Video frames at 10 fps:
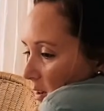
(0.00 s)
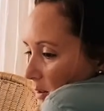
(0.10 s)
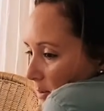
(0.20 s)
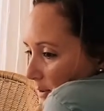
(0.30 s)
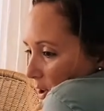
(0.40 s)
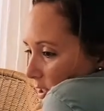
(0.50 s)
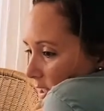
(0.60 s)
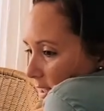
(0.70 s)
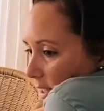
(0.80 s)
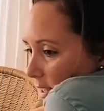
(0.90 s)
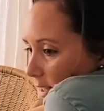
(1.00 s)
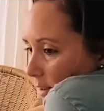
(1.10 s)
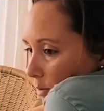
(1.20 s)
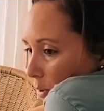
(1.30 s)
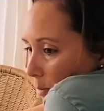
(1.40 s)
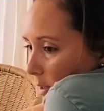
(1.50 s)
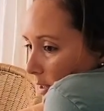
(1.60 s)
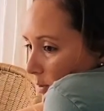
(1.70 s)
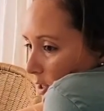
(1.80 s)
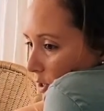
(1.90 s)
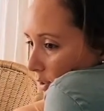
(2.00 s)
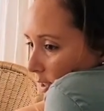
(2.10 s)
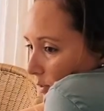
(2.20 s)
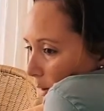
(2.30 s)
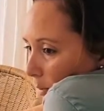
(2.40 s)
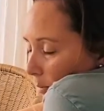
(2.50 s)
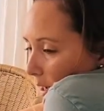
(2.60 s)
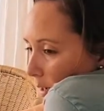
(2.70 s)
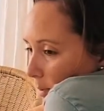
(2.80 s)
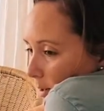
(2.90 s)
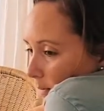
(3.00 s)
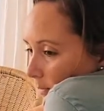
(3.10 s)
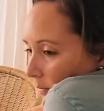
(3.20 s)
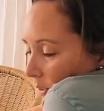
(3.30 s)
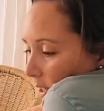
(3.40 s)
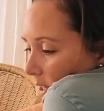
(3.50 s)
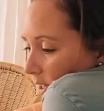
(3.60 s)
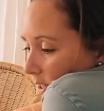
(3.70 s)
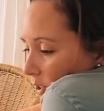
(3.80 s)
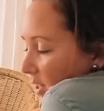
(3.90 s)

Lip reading: that we've got to send to Nana and Poppy, we could use it as wrapping paper. Mm. So there's